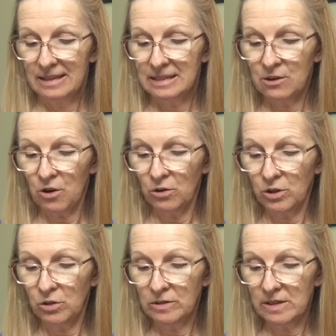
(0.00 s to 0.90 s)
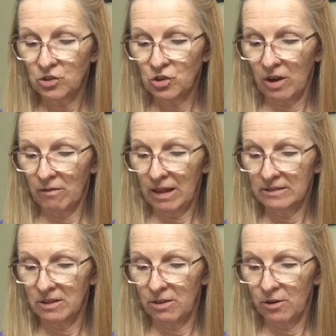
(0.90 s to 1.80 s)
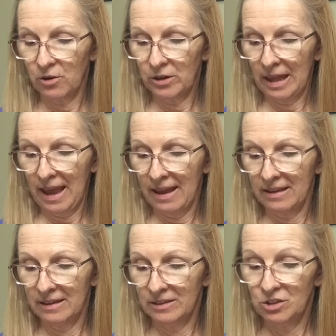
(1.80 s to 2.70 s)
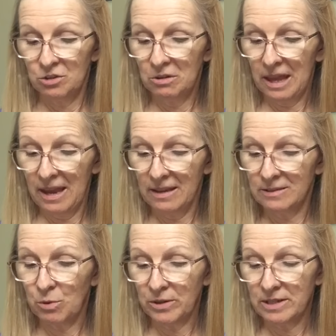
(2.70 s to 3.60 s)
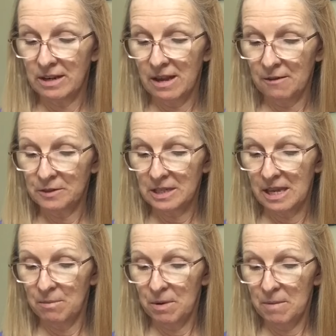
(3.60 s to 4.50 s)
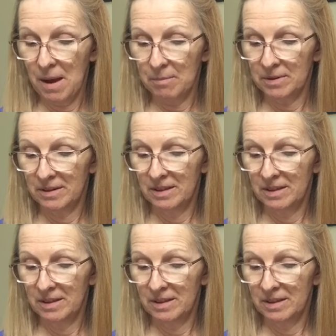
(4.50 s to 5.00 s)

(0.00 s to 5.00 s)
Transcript: Zero used the shovel as a third leg. Two legs weren't enough to keep him up.